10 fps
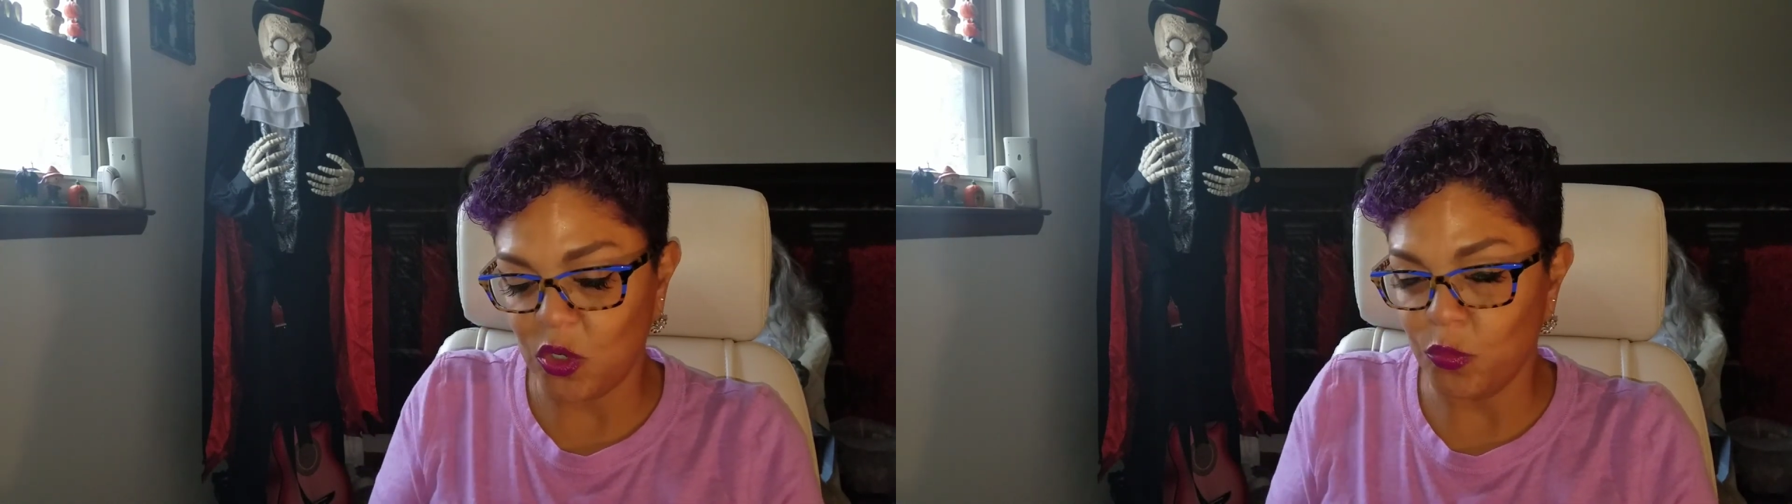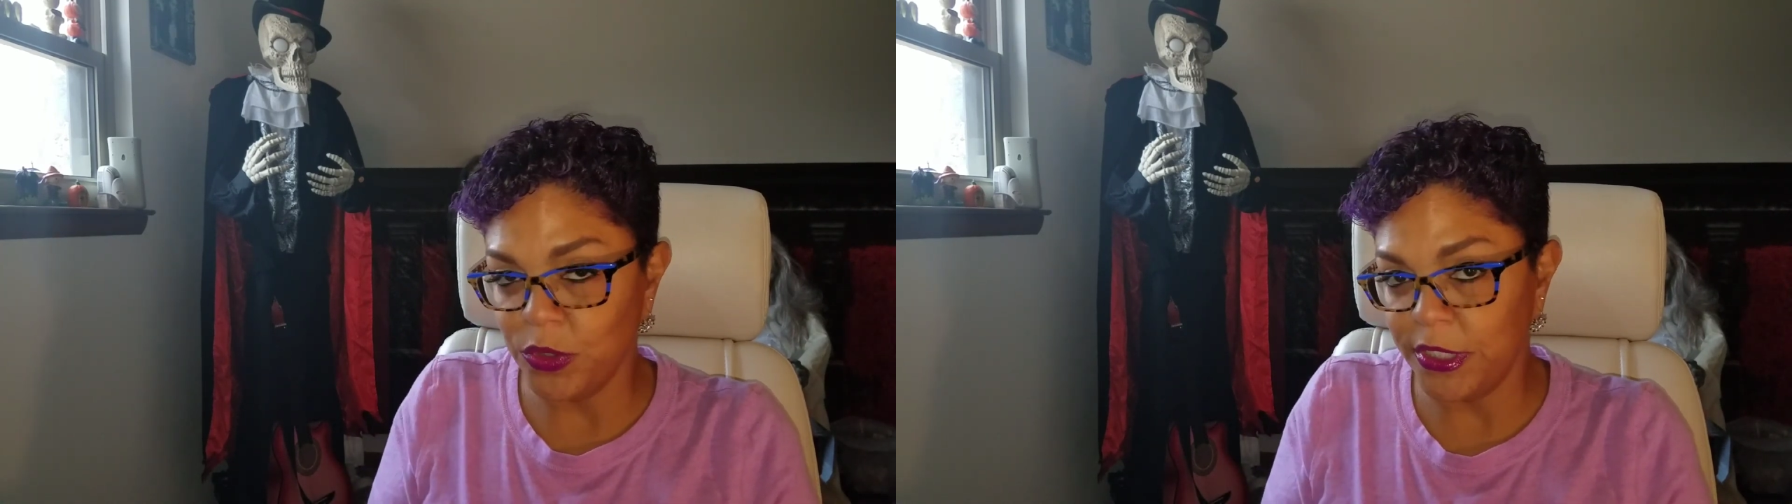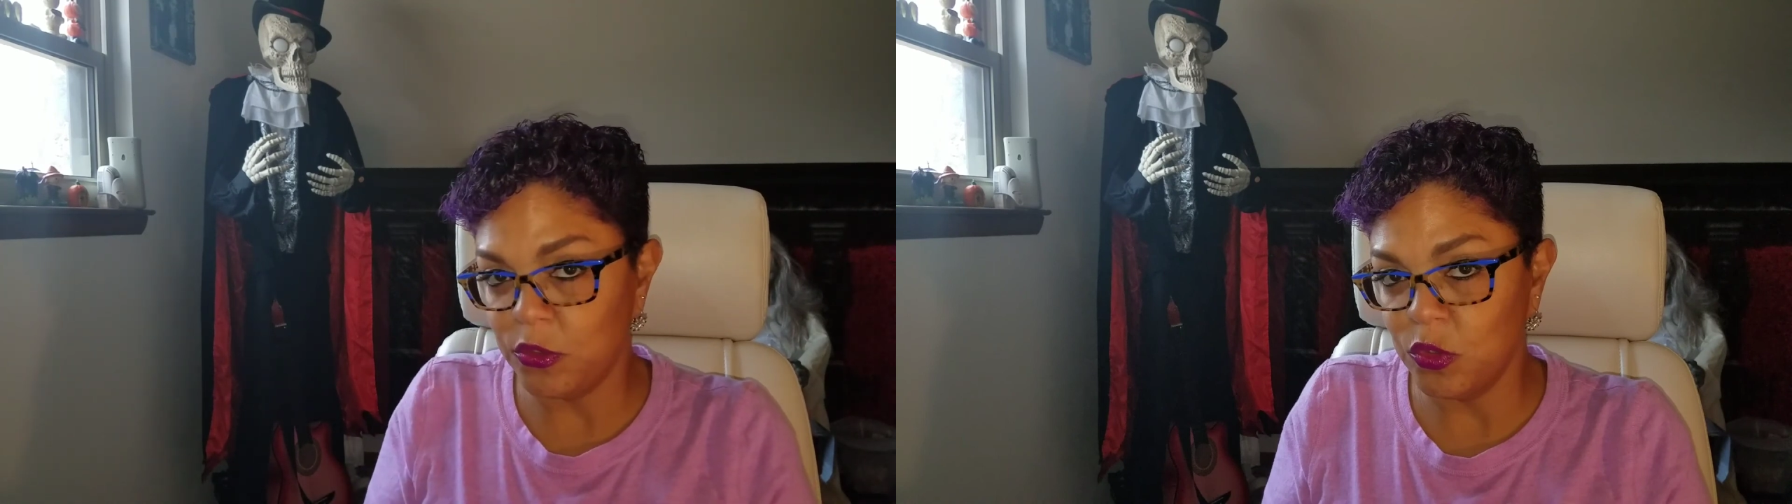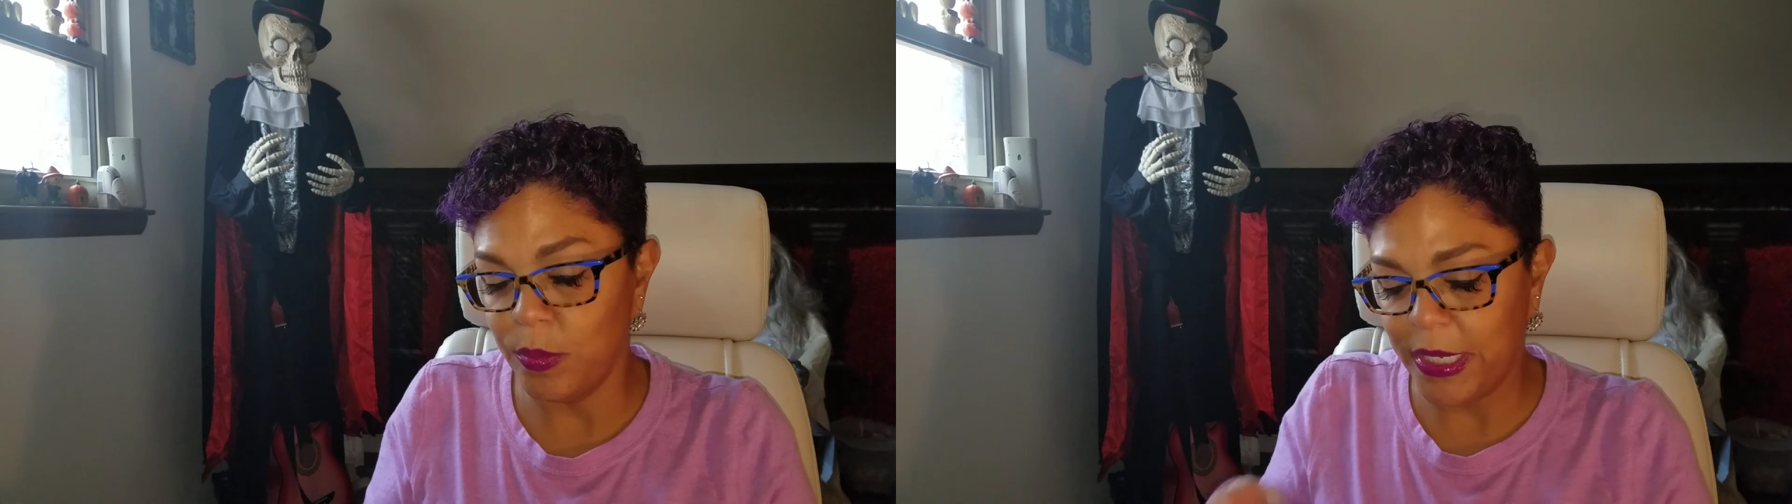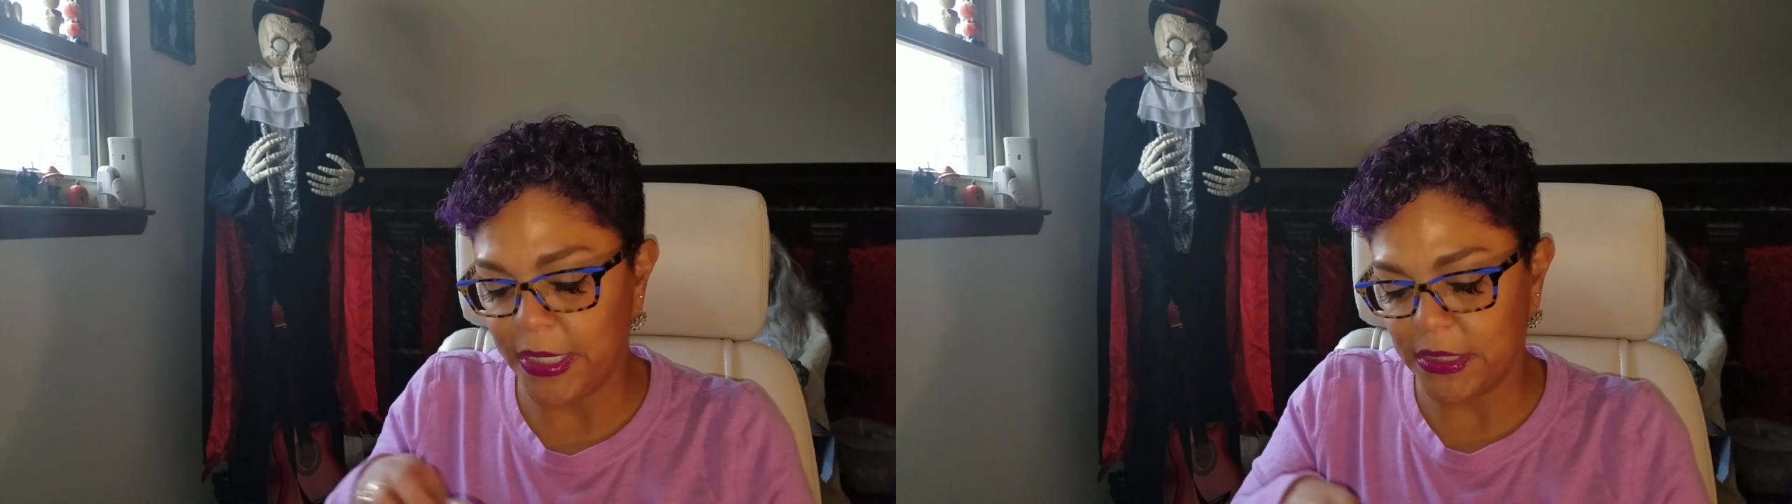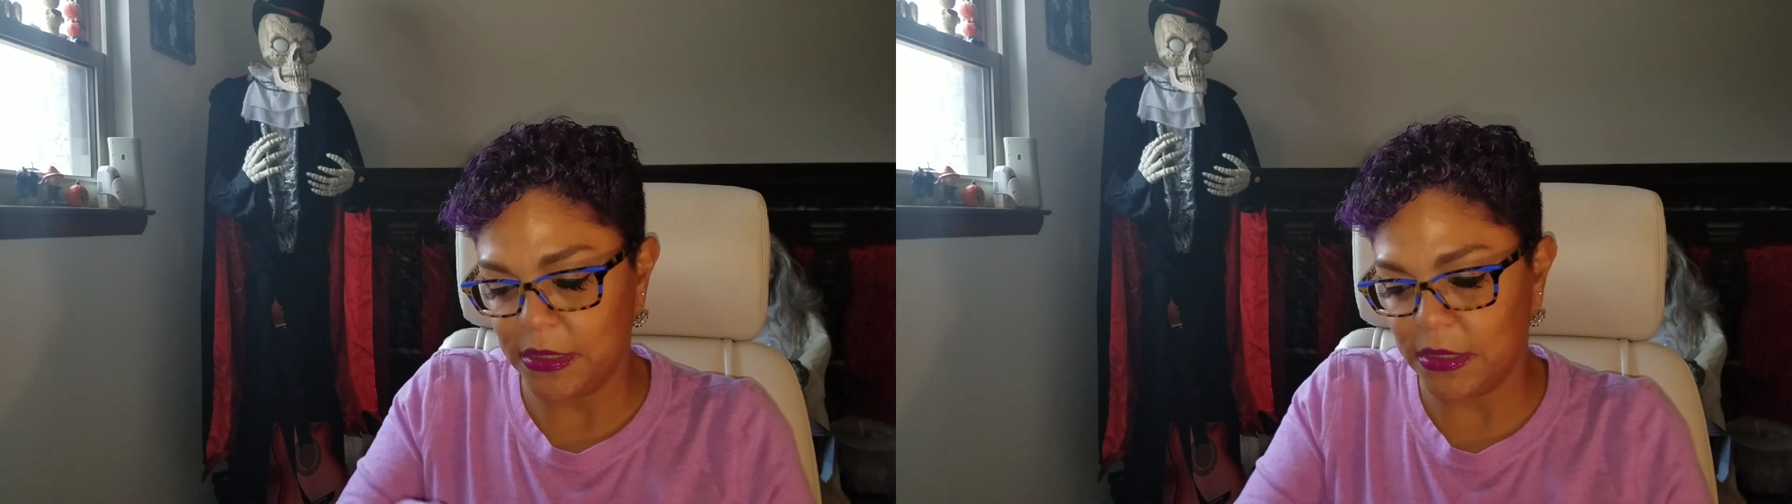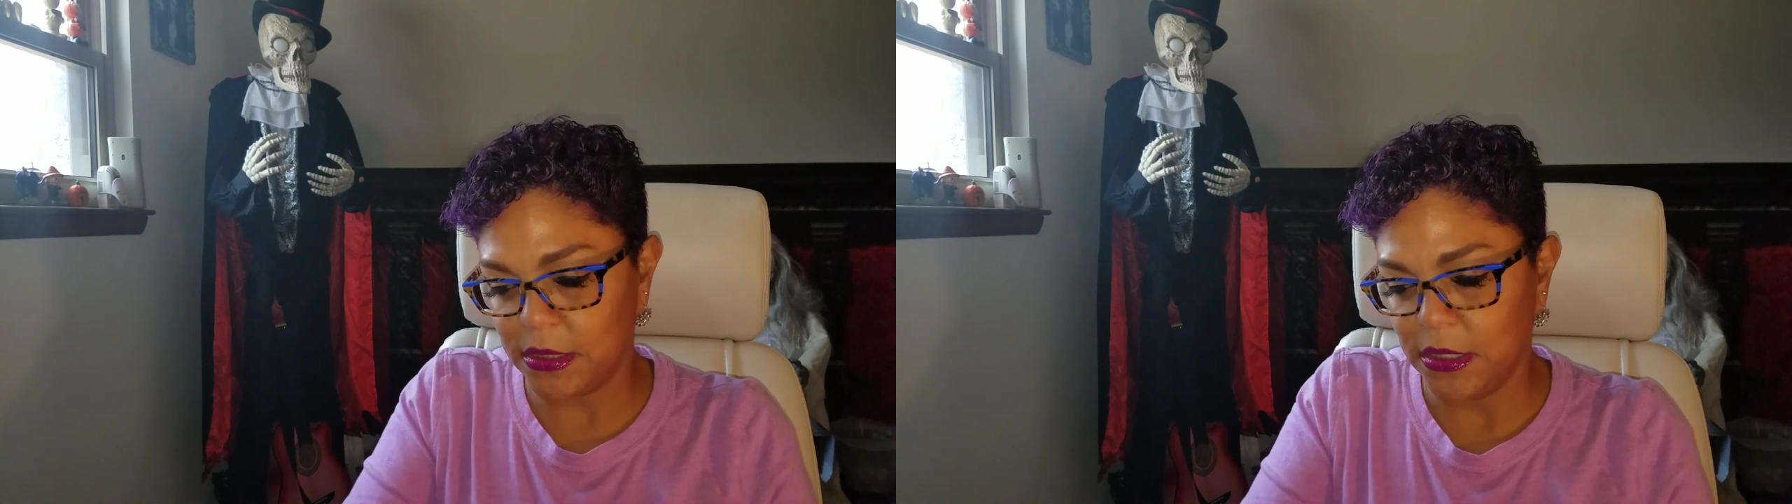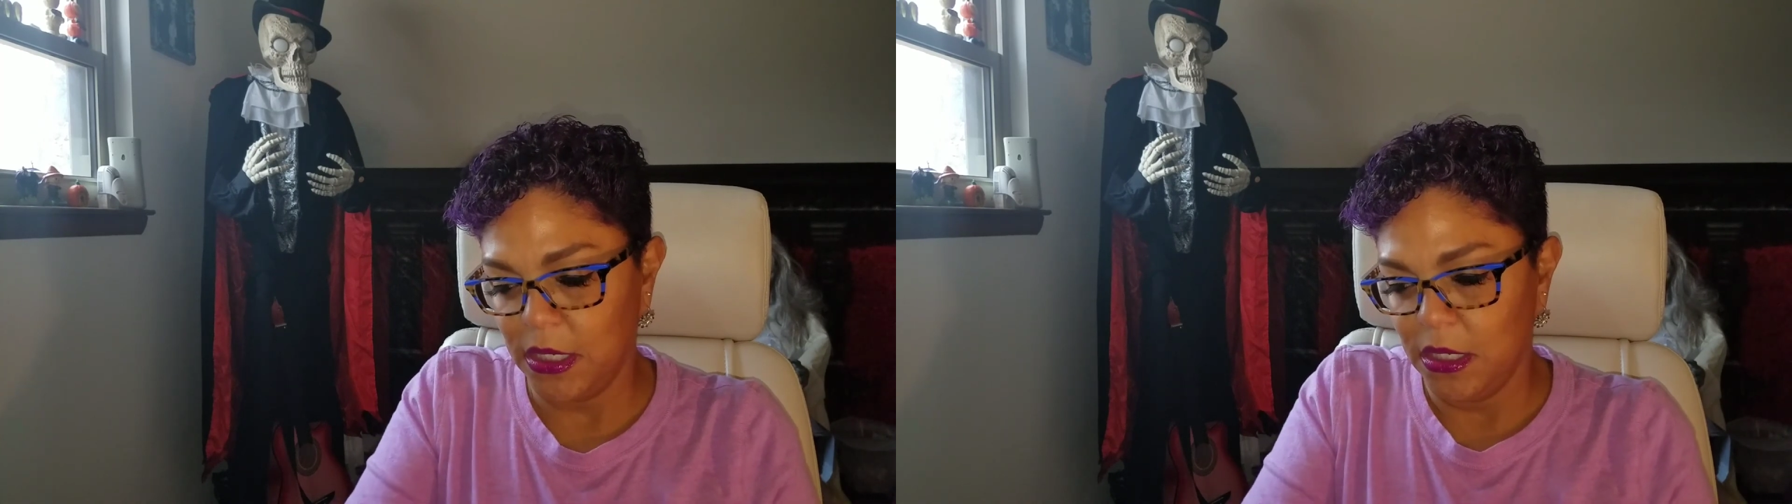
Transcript: are really cool boxes.